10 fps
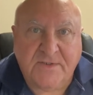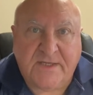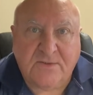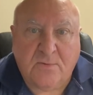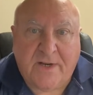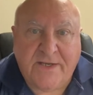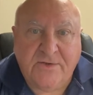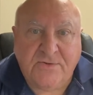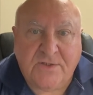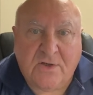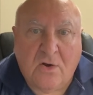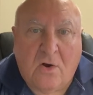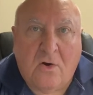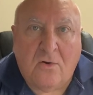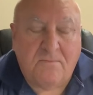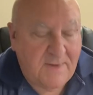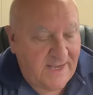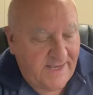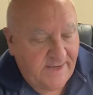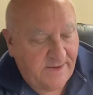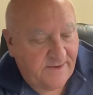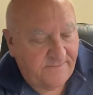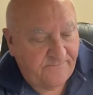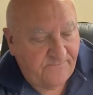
That's what I used to call my